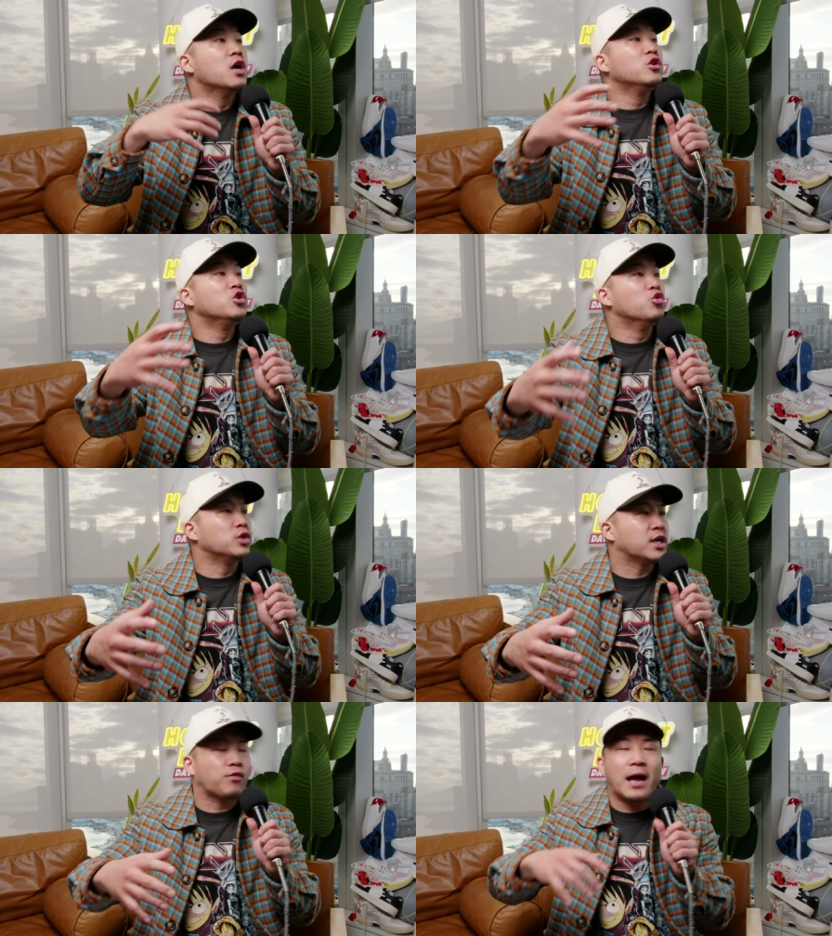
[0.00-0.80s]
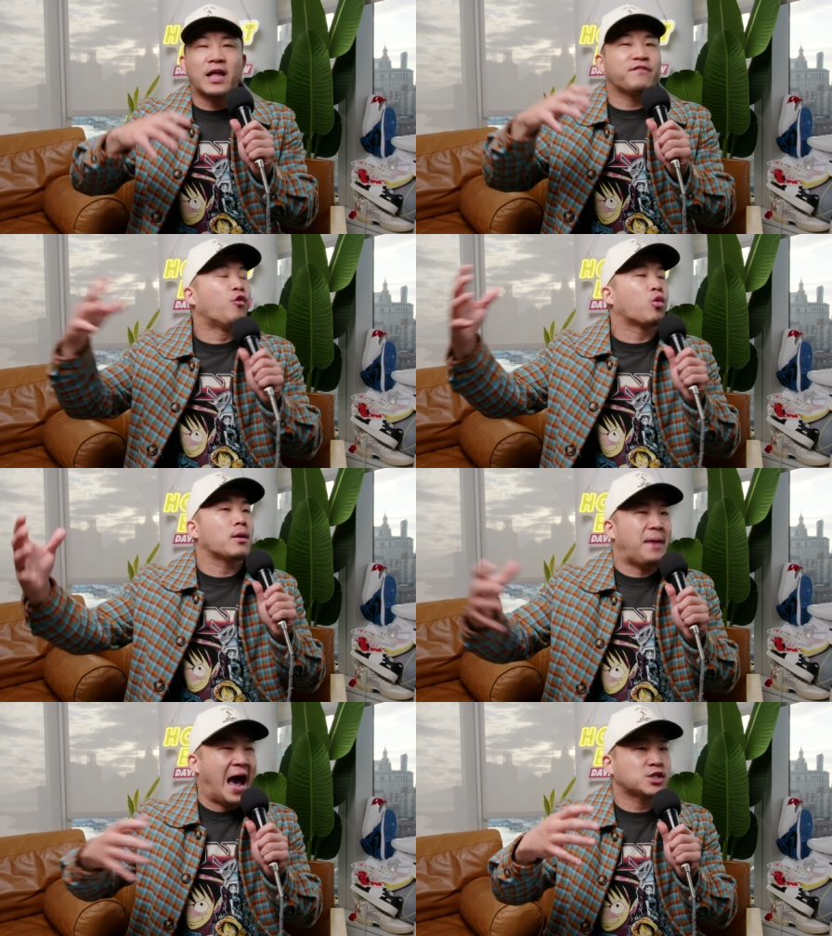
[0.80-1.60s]
newly arrived, like foreign
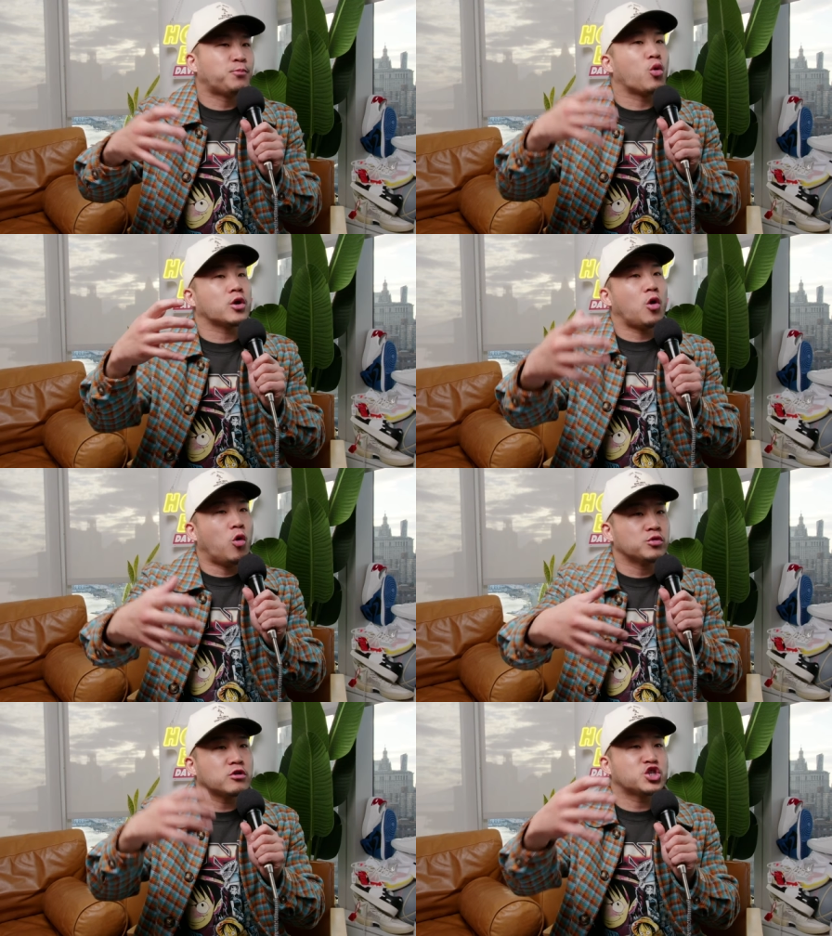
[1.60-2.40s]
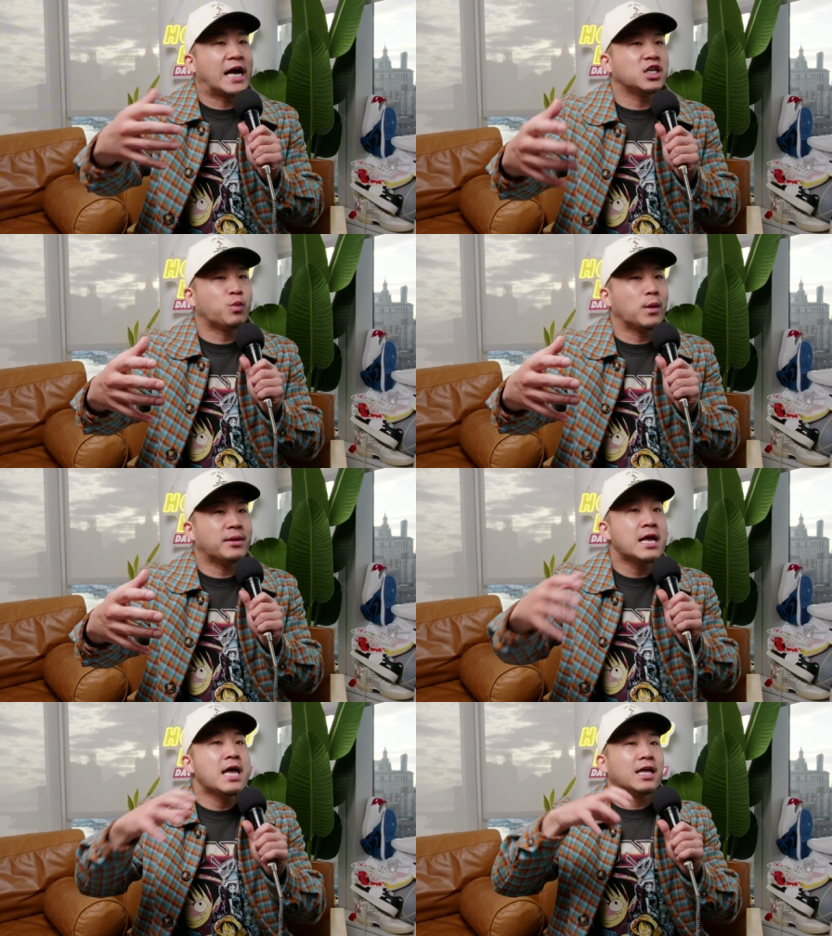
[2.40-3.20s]
passport holder Chinese women
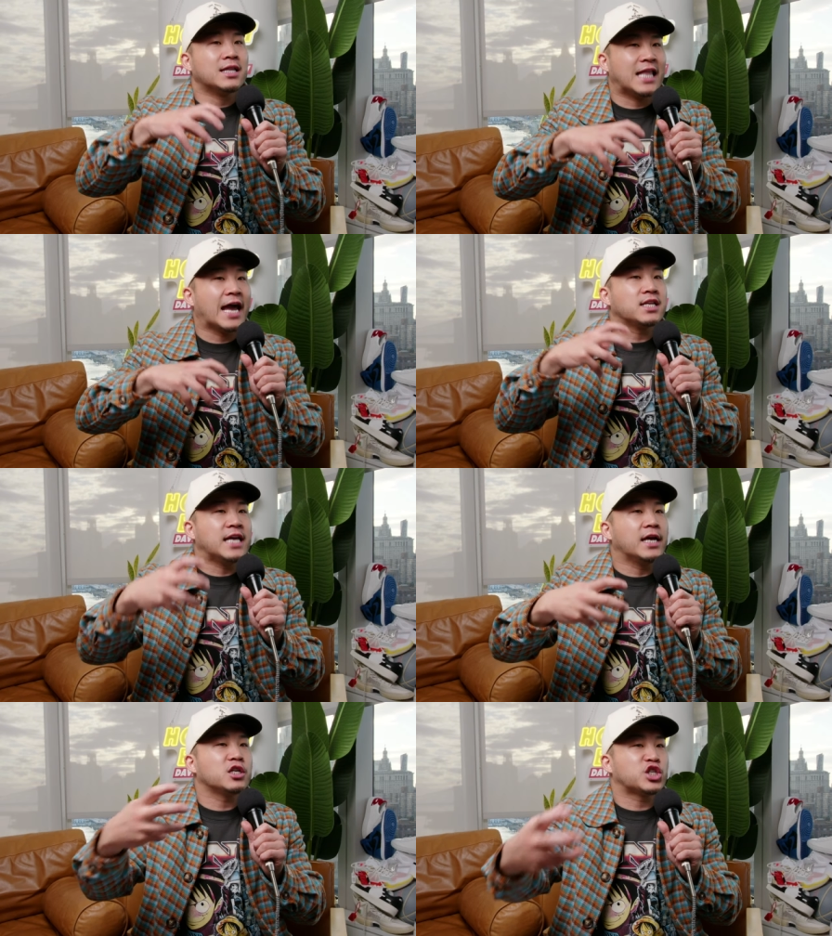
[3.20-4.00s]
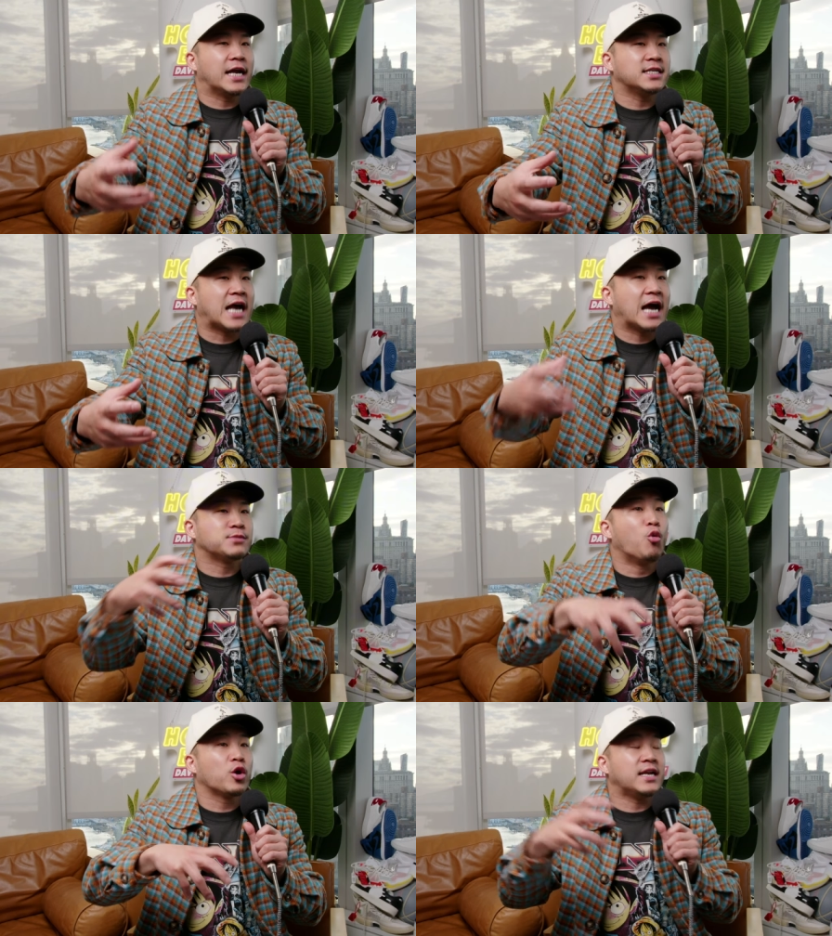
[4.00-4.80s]
like dating Chinese guys
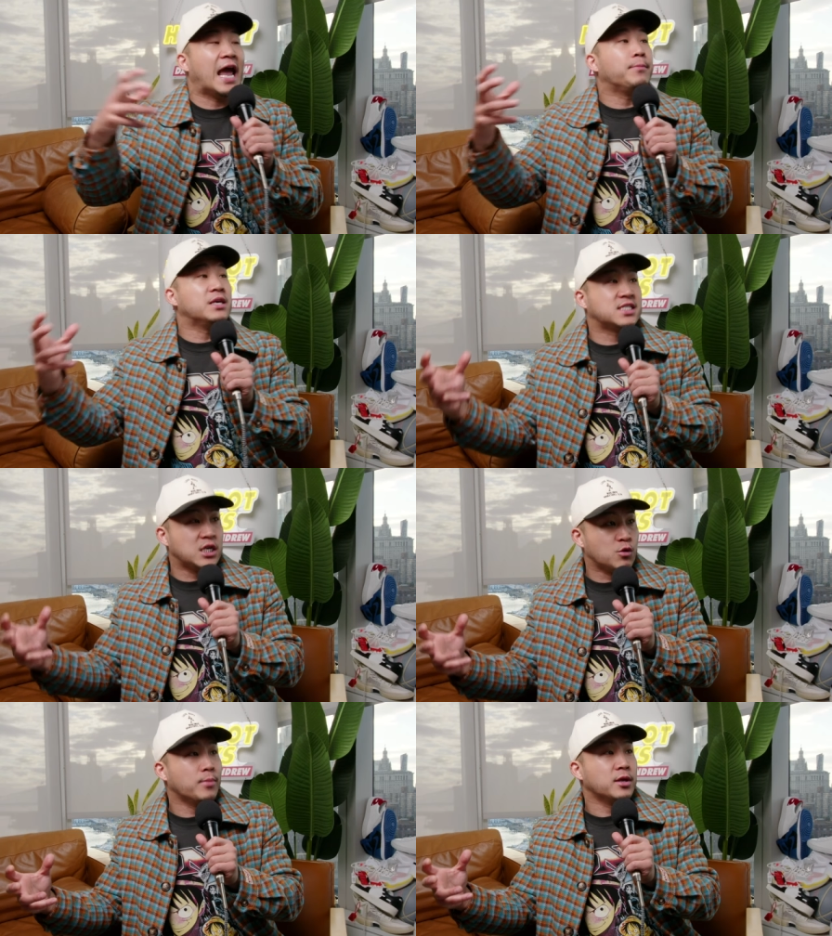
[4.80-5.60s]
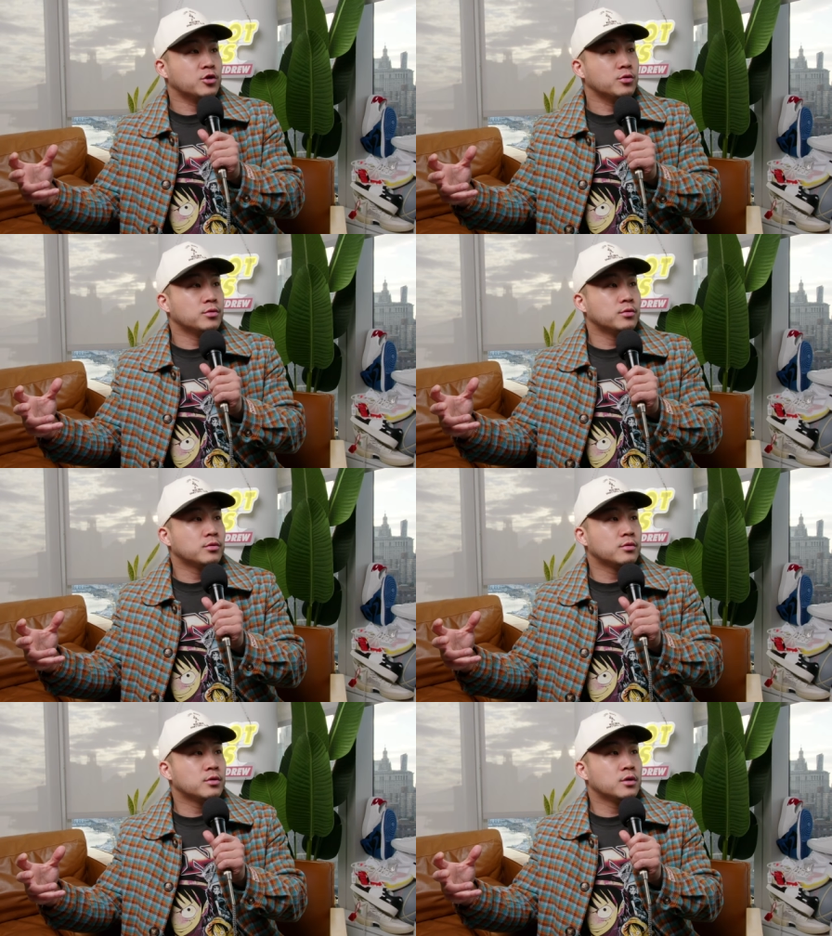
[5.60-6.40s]
more than ABC women do.
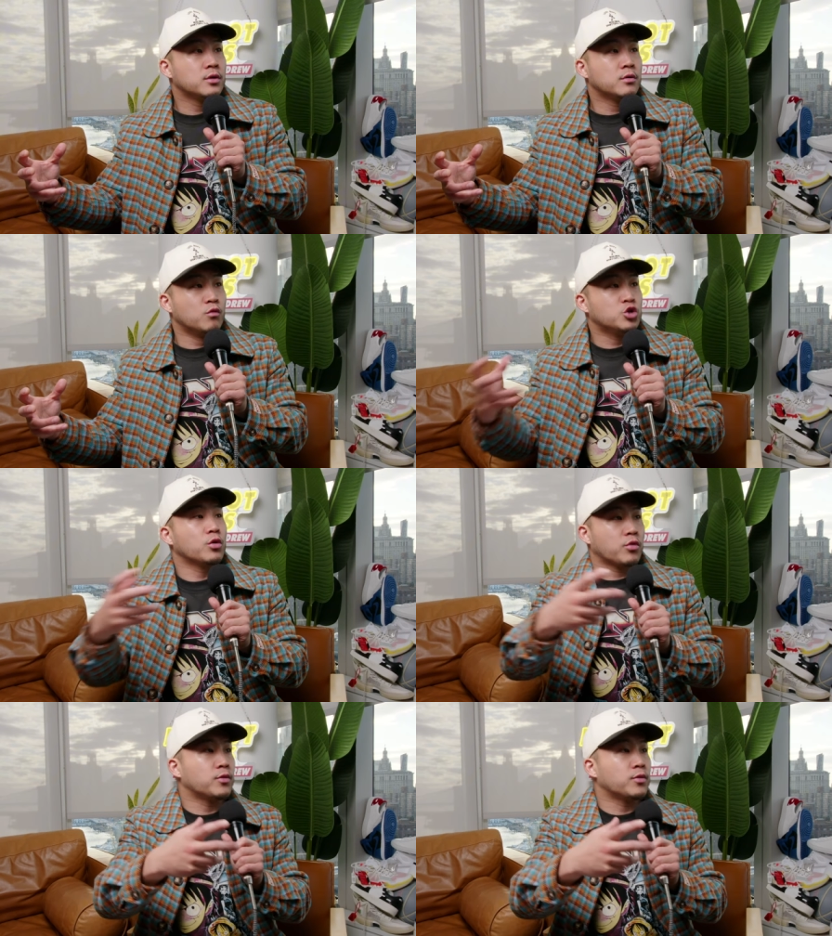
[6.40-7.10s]
Would you agree